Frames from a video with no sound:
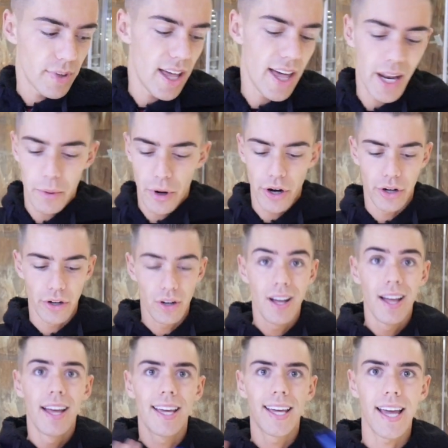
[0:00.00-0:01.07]
I don't know,
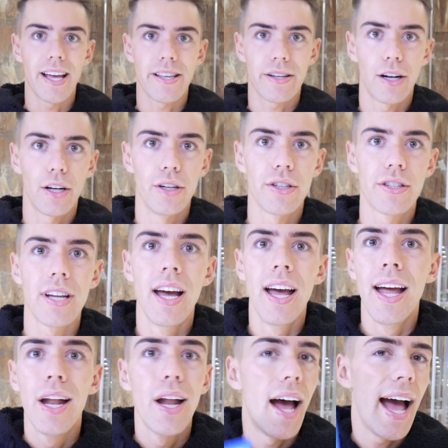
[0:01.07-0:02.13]
case closed.
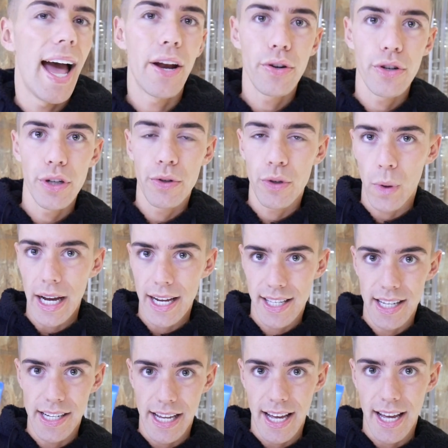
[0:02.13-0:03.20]
I don't do
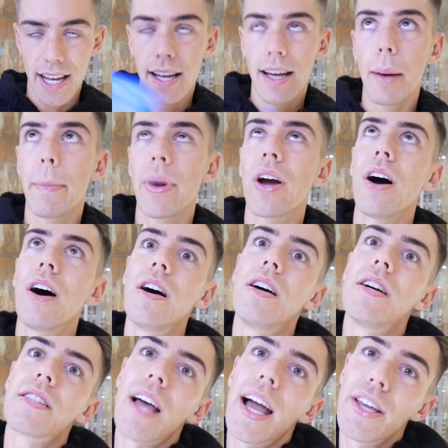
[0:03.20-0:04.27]
twice a day
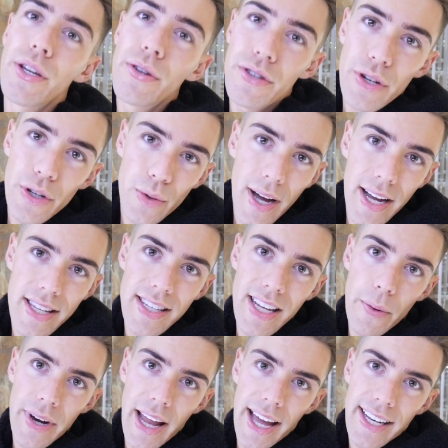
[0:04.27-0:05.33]
because I used to do twice a
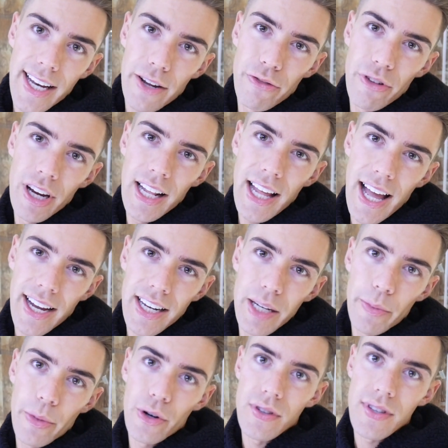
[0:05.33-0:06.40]
day when I had like really
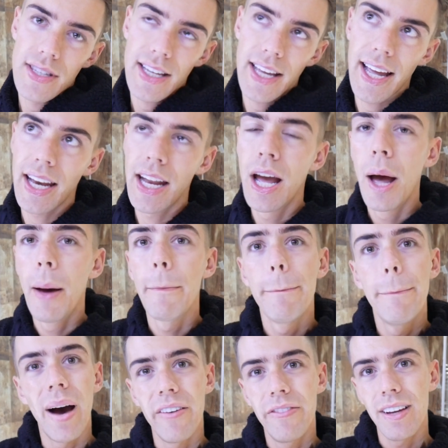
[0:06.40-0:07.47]
acne prone skin.
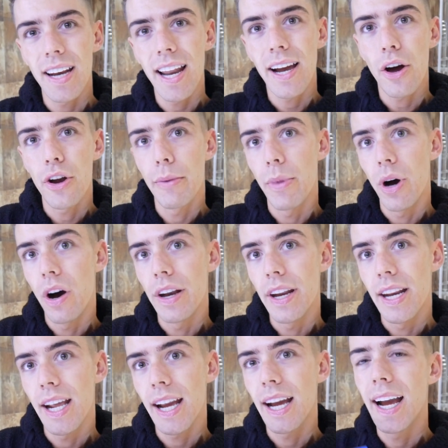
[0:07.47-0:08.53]
But I feel like on a
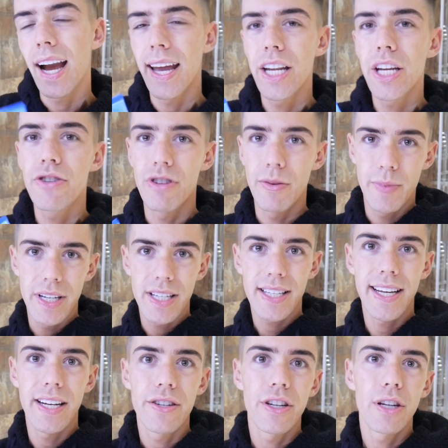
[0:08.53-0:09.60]
morning, it kind of strip your
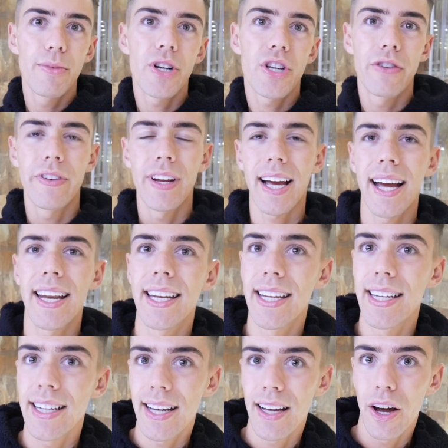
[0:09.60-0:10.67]
skin too much. I don't feel like I
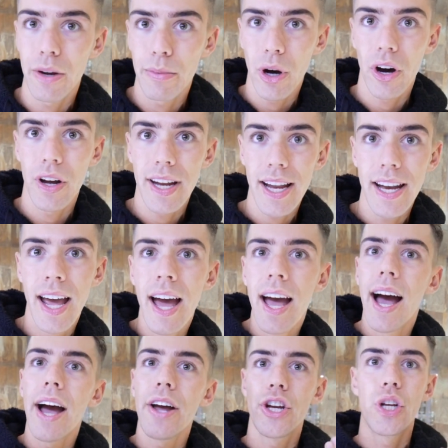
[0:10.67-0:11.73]
need it on a morning.
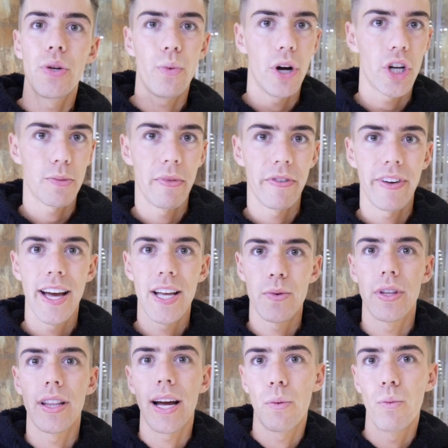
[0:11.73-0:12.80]
I usually wash my face
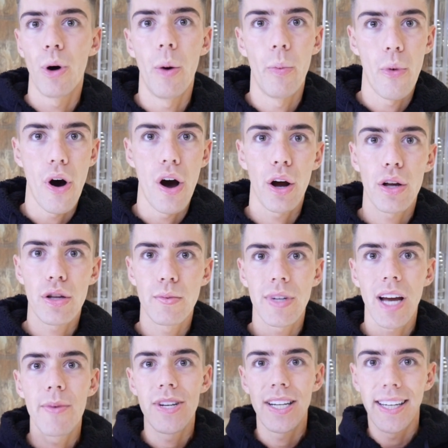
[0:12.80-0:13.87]
with like warm water.
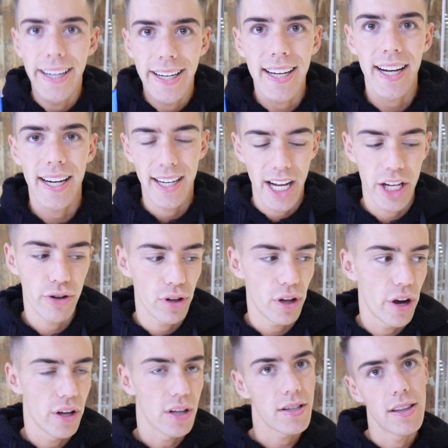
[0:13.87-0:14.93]
Sometimes you need like
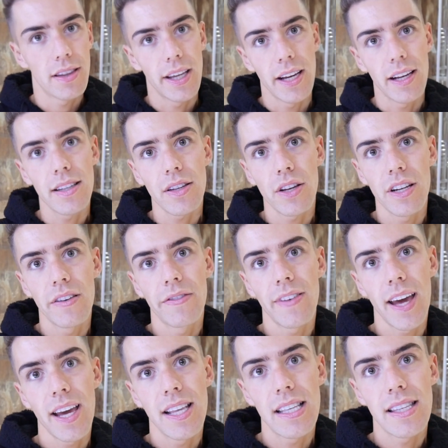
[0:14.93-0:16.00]
natural oils and things on your
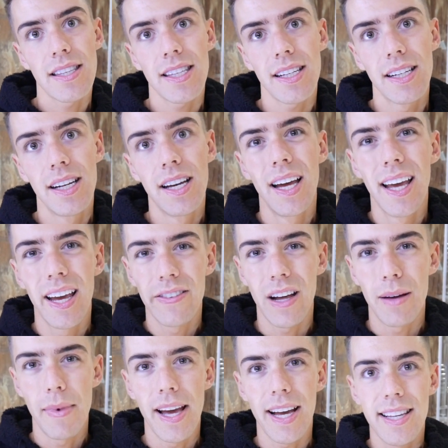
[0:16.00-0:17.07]
face. If
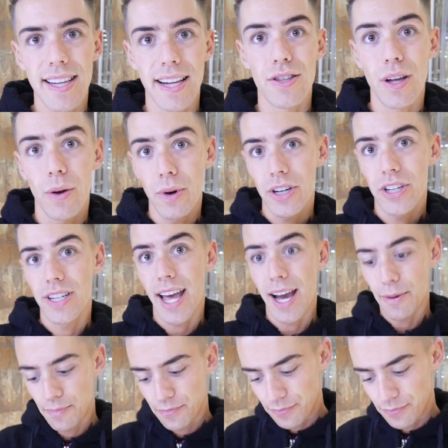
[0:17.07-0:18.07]
that makes sense, I'll wash it out.